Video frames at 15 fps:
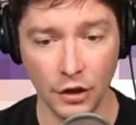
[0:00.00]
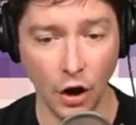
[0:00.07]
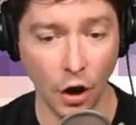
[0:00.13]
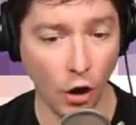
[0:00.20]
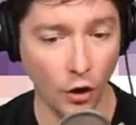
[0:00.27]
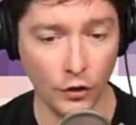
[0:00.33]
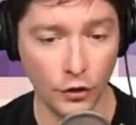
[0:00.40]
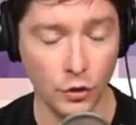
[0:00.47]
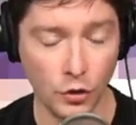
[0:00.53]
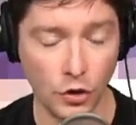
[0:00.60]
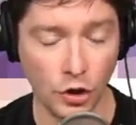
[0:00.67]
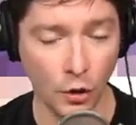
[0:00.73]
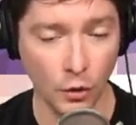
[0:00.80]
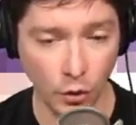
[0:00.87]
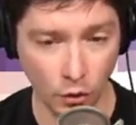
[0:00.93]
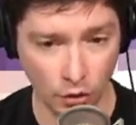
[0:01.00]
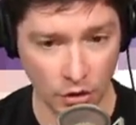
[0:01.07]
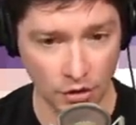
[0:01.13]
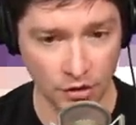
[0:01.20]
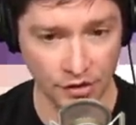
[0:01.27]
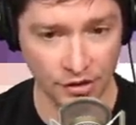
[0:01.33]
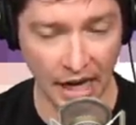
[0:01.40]
all the new goat
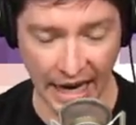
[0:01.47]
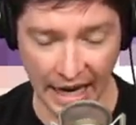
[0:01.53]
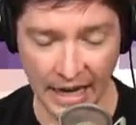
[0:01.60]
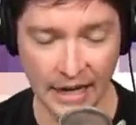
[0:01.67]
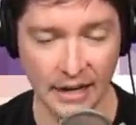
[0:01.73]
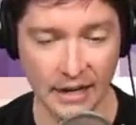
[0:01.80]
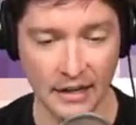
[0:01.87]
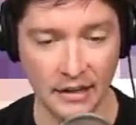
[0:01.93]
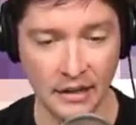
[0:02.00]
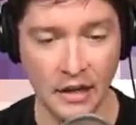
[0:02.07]
horns and